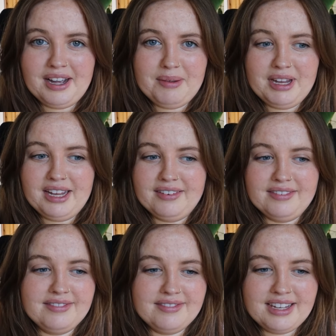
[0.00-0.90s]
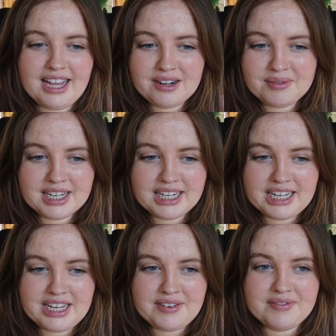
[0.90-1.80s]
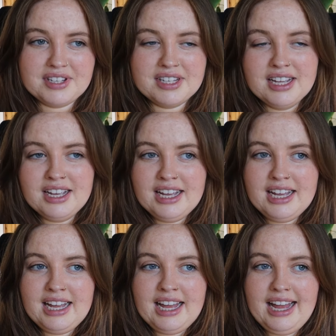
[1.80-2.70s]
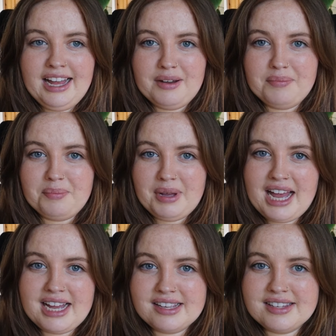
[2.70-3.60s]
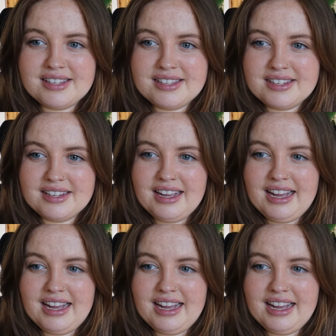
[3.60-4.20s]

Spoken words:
I mean, yellowing leaves, pests,